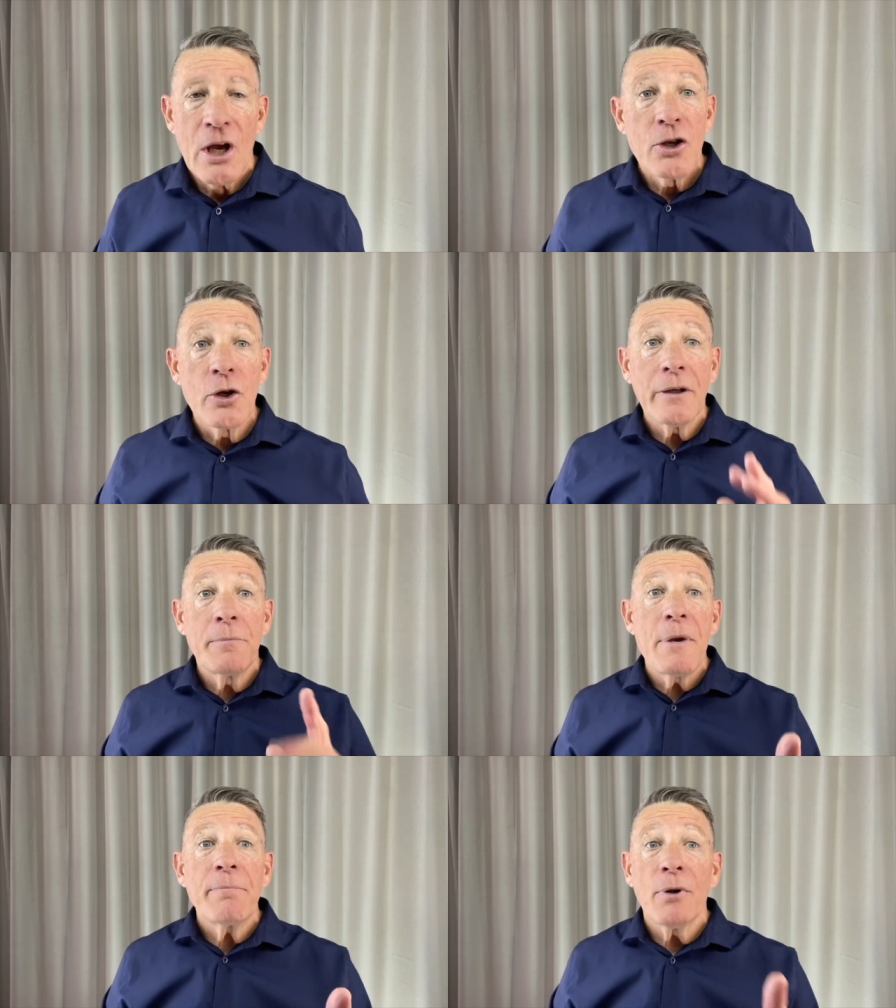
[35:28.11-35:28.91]
You get
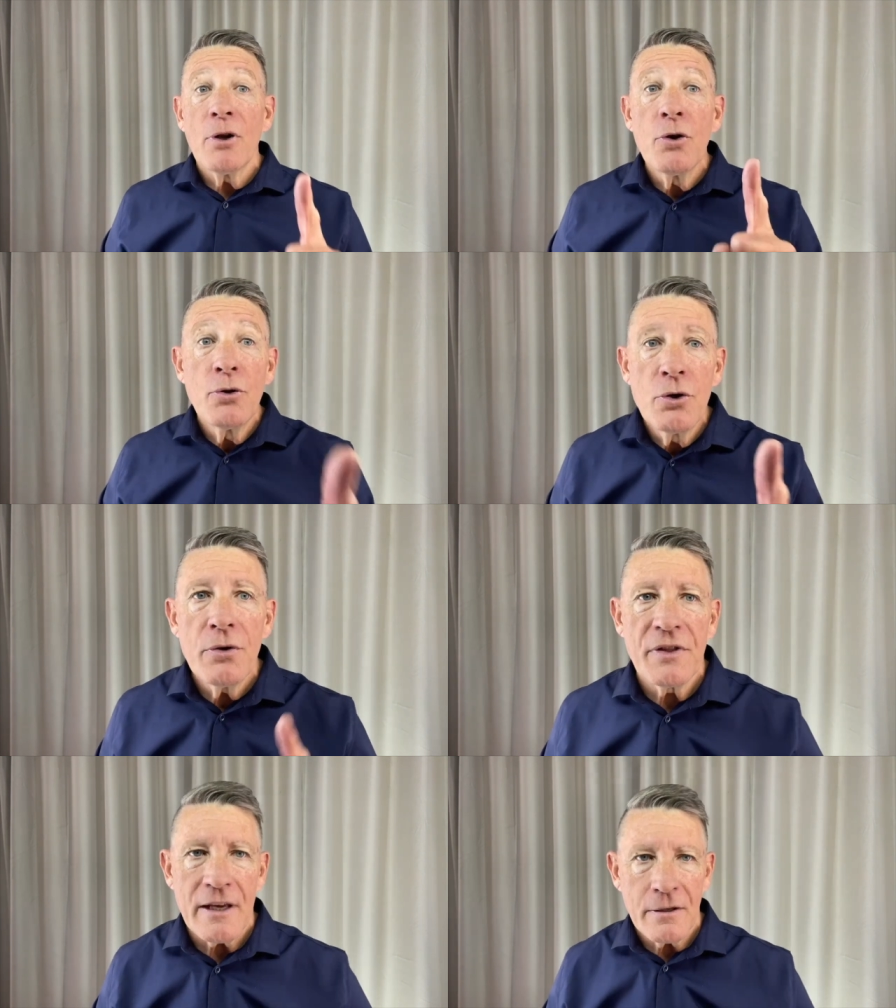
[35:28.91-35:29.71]
people who do
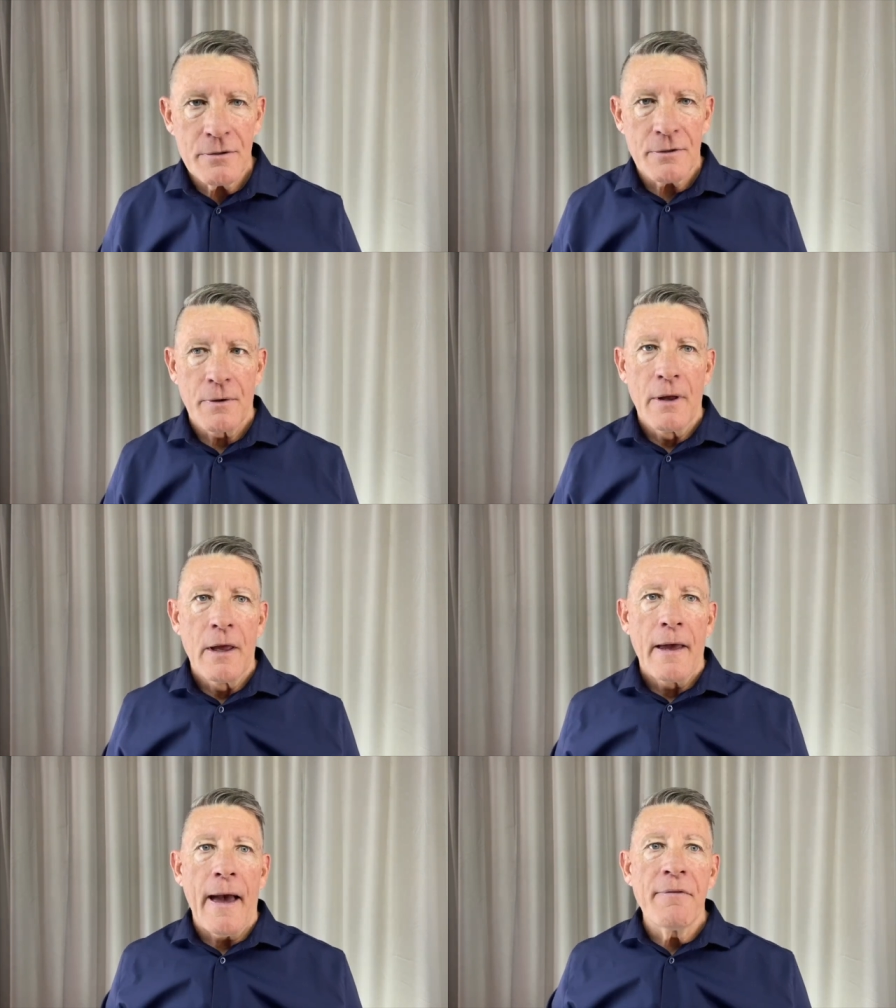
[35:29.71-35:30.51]
things,
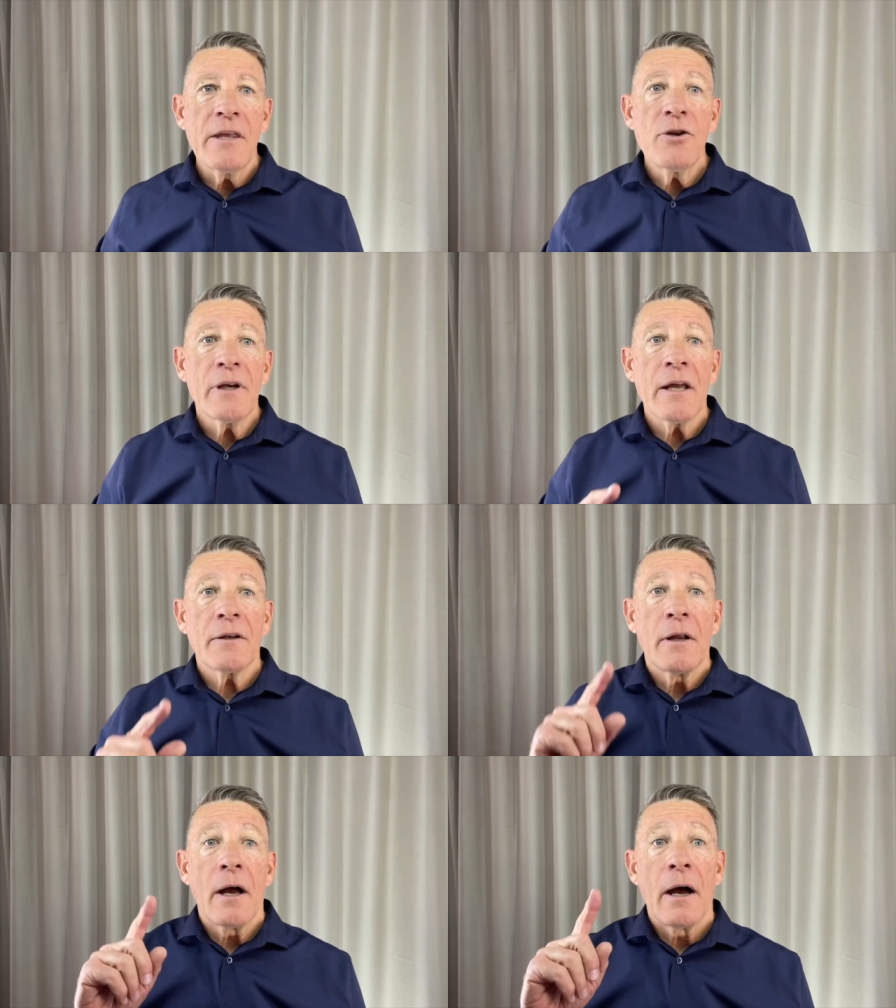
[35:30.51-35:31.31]
and then you get
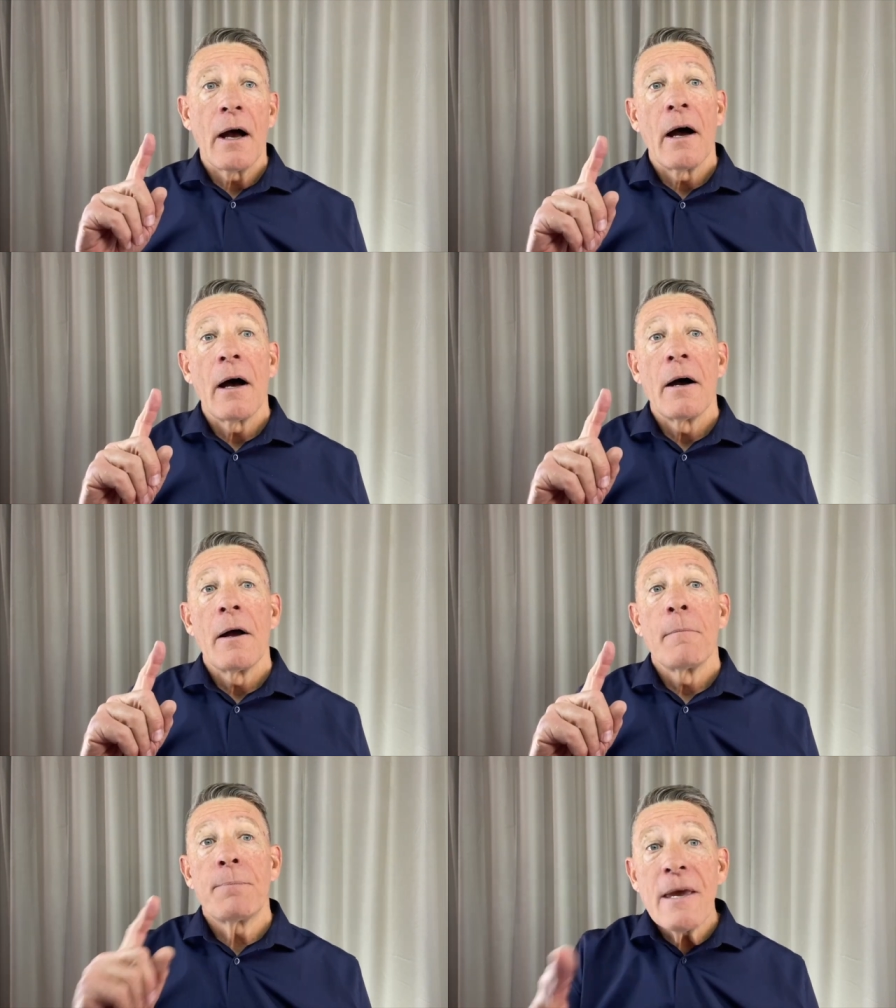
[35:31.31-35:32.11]

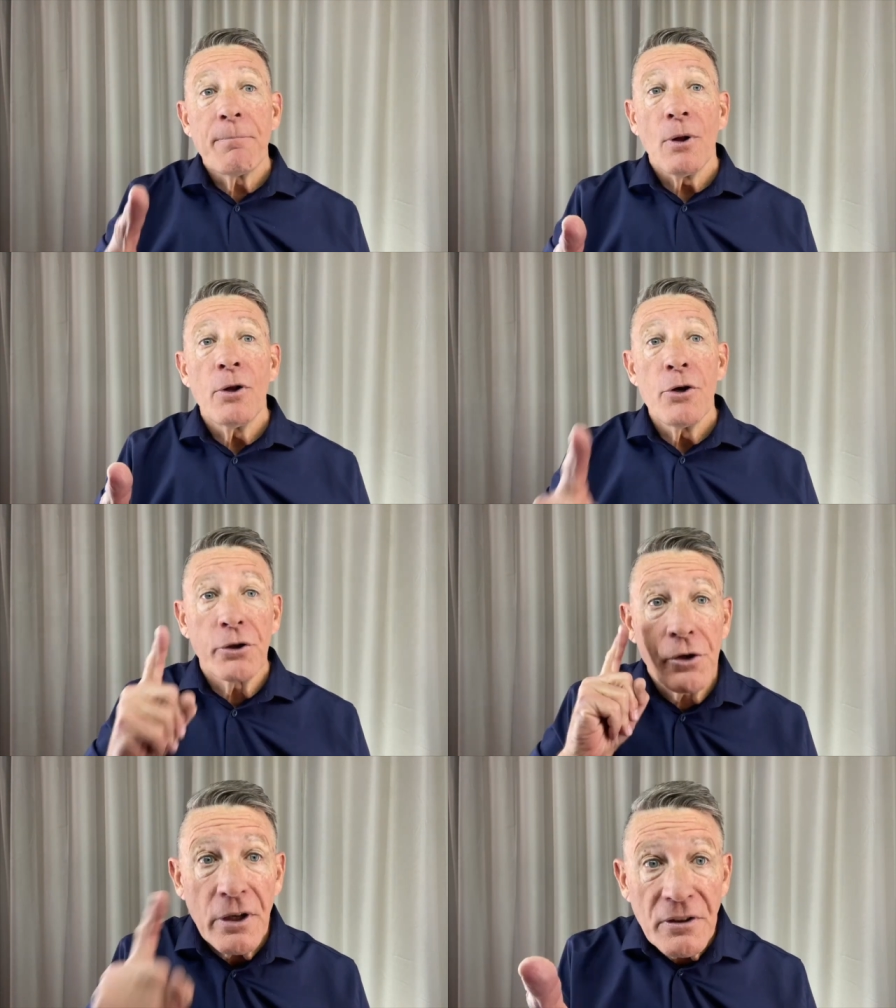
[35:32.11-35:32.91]
people who
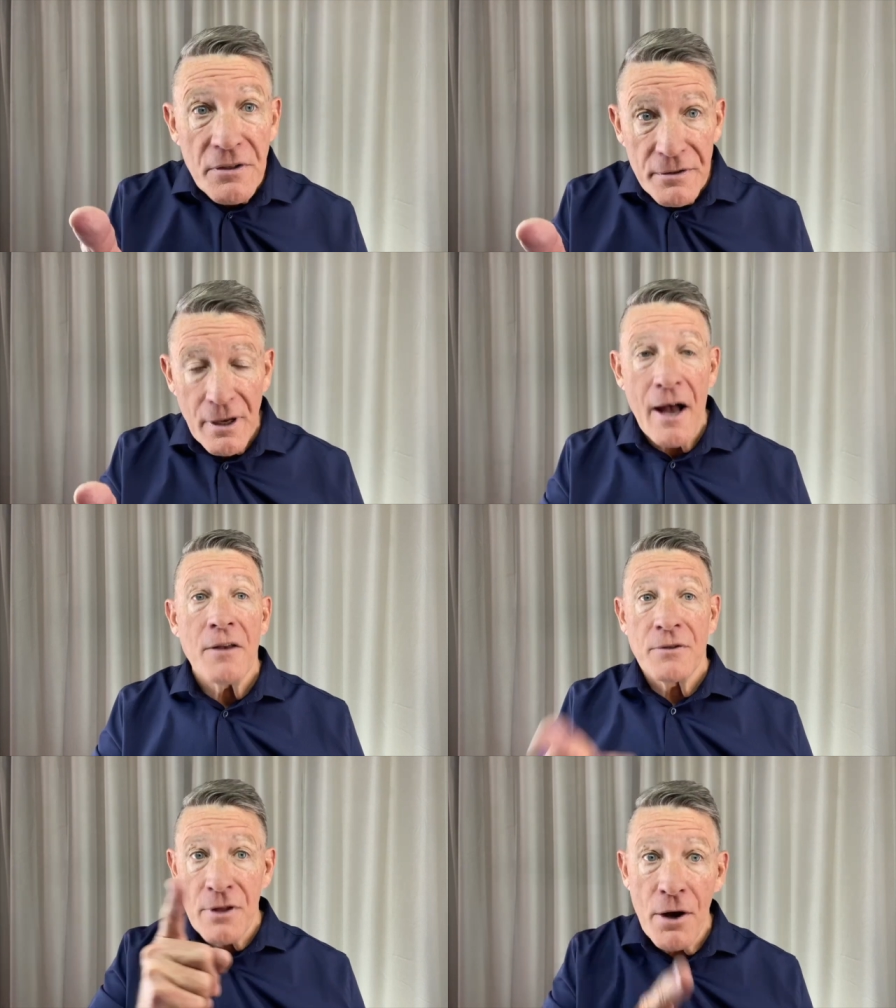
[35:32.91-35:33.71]

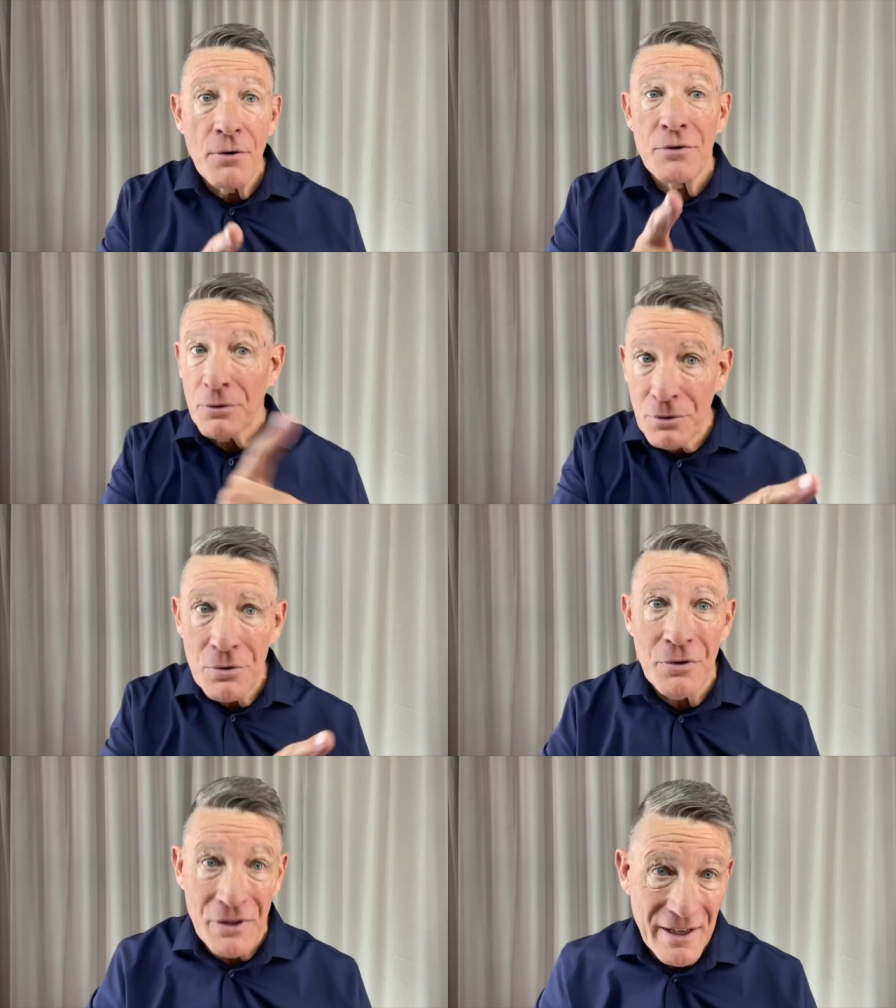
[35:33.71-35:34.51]
criticize those who
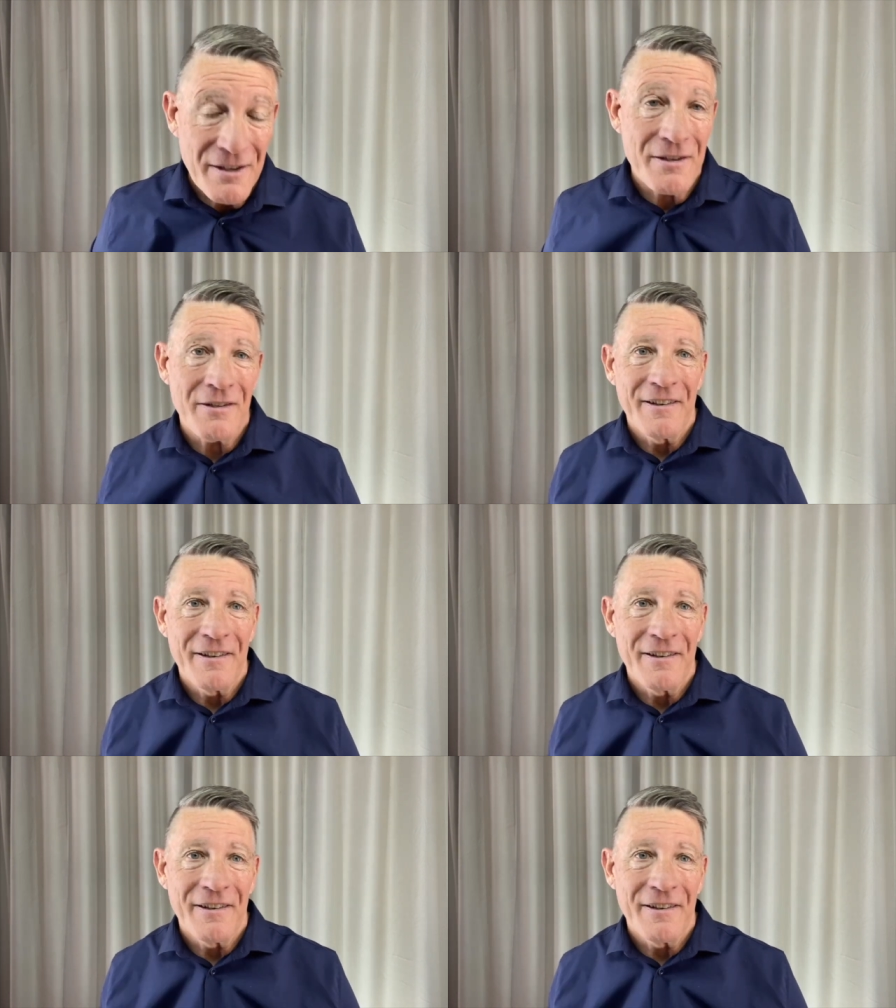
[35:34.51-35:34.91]
do things.